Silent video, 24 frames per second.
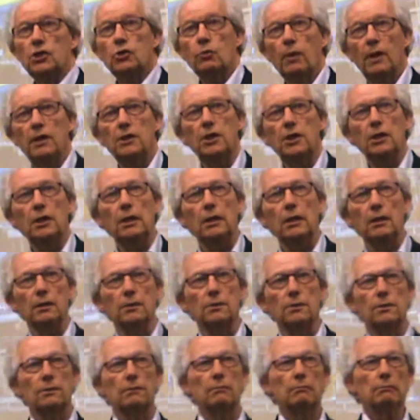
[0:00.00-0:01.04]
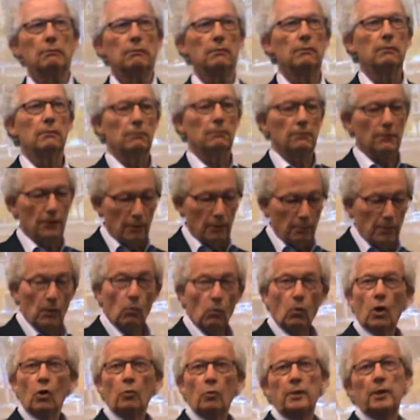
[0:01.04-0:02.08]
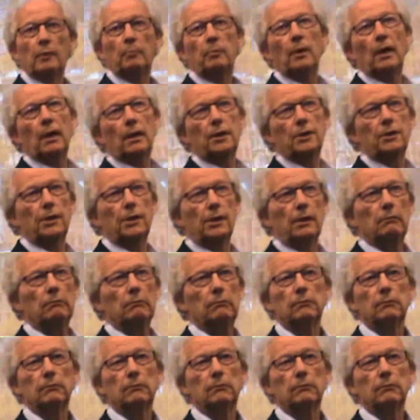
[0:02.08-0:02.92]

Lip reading: 20 years, there may well be a parity